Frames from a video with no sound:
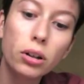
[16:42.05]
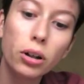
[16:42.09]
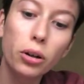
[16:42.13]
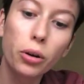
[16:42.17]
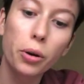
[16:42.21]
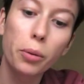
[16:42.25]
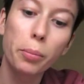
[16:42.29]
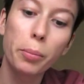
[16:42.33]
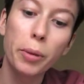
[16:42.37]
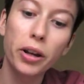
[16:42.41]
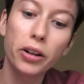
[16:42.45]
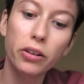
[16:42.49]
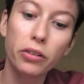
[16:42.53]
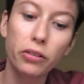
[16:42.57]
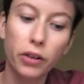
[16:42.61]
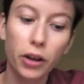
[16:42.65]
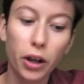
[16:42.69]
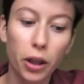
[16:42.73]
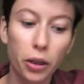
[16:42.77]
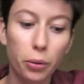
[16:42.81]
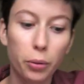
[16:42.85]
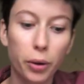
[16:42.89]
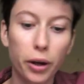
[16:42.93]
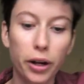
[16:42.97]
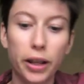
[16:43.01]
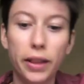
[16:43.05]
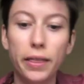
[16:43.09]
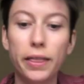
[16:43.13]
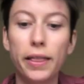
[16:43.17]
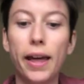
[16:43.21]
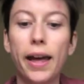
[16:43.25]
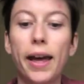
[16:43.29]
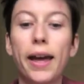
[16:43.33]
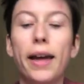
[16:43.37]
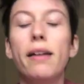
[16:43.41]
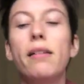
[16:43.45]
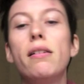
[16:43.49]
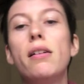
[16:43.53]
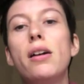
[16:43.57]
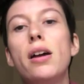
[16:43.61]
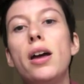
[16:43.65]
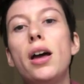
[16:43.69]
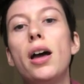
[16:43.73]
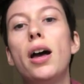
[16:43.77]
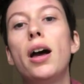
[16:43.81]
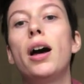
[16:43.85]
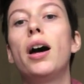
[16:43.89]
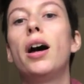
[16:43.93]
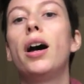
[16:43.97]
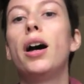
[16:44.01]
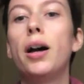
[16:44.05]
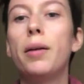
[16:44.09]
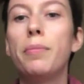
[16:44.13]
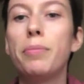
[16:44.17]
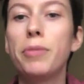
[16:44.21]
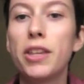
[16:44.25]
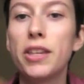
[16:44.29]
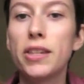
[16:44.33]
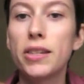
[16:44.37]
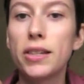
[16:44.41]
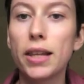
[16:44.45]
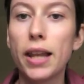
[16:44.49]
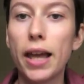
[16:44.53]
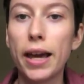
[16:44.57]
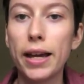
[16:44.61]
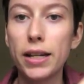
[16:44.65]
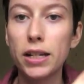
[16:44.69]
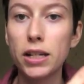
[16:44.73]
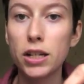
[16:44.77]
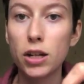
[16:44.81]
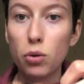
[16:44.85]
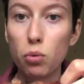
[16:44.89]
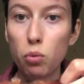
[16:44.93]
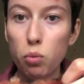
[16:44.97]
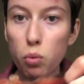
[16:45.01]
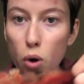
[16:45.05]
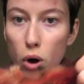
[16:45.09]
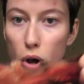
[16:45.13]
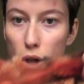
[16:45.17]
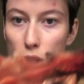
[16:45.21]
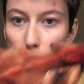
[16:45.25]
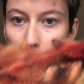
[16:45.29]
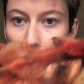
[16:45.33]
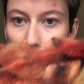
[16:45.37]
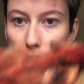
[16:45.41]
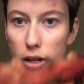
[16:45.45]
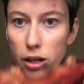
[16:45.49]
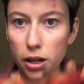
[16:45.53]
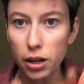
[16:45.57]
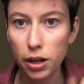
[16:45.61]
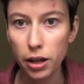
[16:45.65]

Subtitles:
got a bit of another one in there. This lighter wool.